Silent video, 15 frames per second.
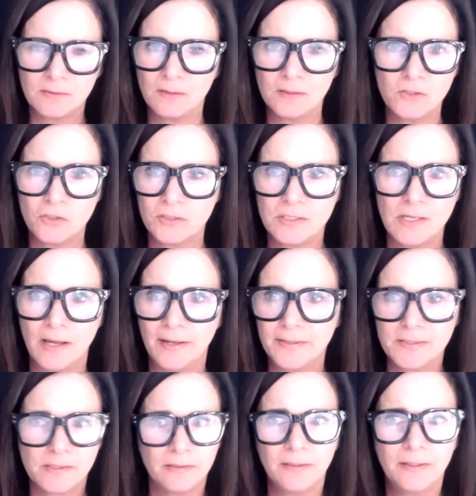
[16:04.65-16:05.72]
it's just not as
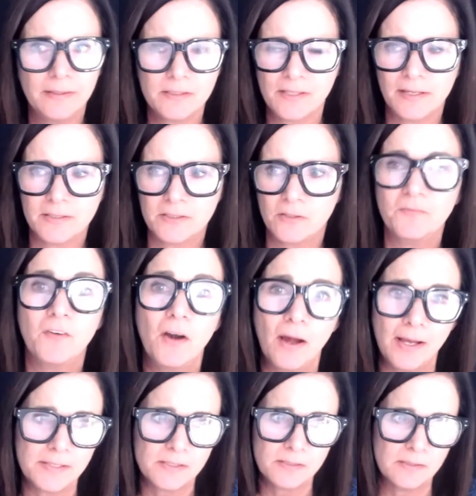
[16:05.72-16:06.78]
good it's not as good for
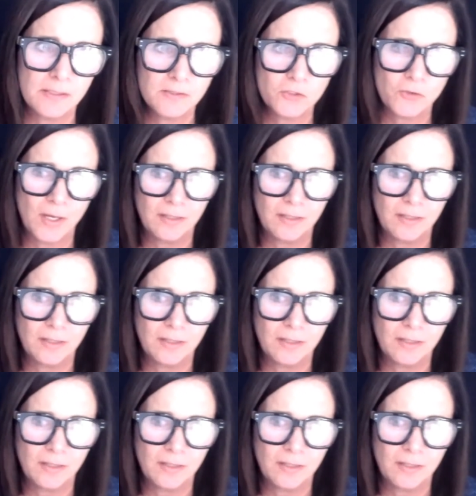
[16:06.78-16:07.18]
us it's tr-